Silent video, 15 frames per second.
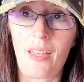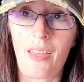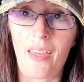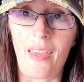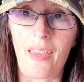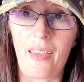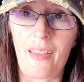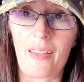
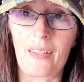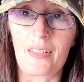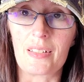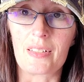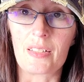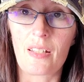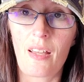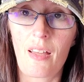
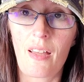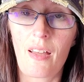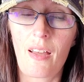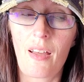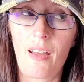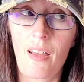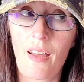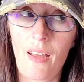And
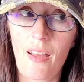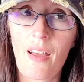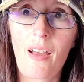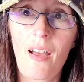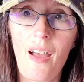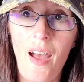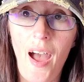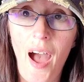
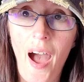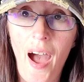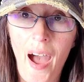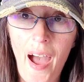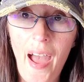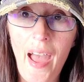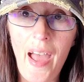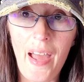I
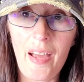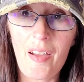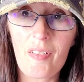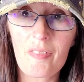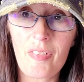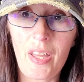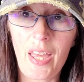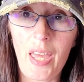have
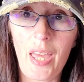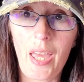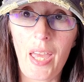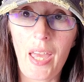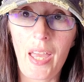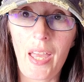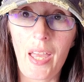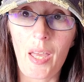
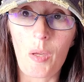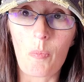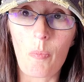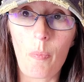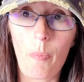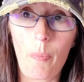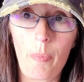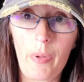a
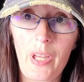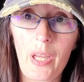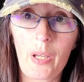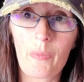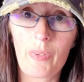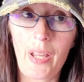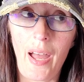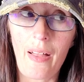big
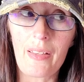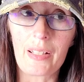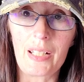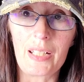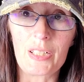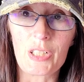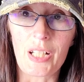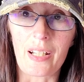
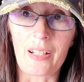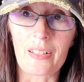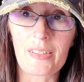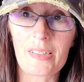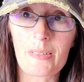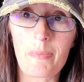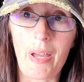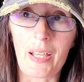reality check
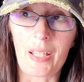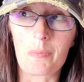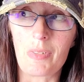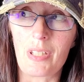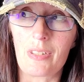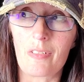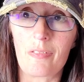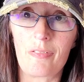smacking me
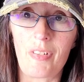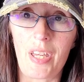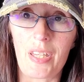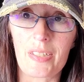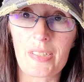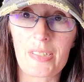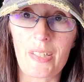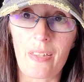in the
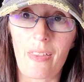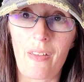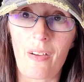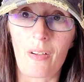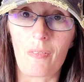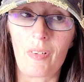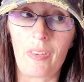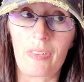face
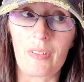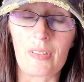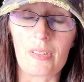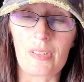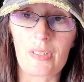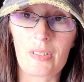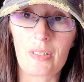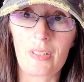along with
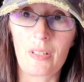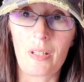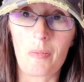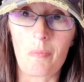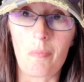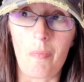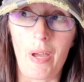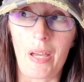this
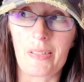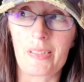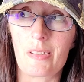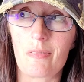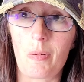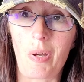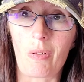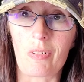massive
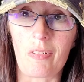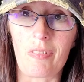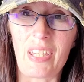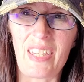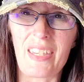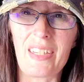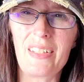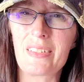amount of
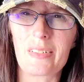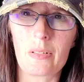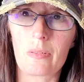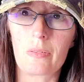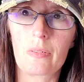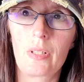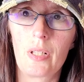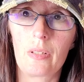heat
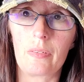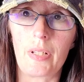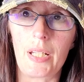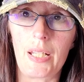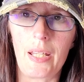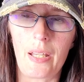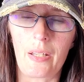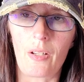
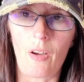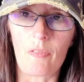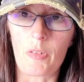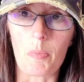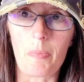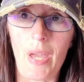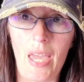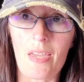radiating off the
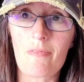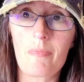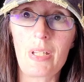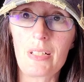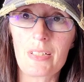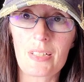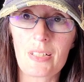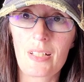
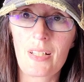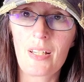pavement.